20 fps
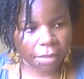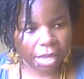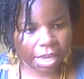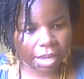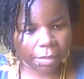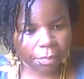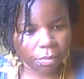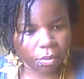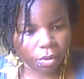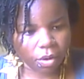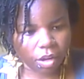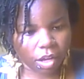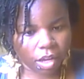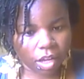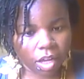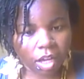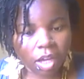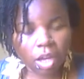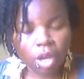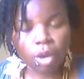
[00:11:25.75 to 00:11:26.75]

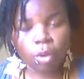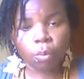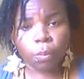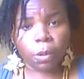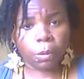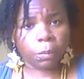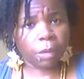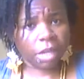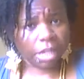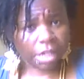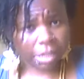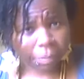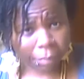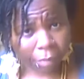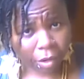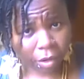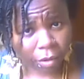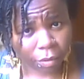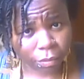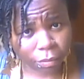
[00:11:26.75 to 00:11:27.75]
airport with Winnie the
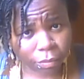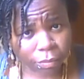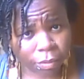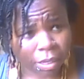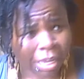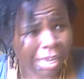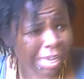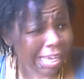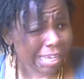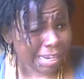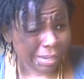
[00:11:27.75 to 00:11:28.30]
Pooh.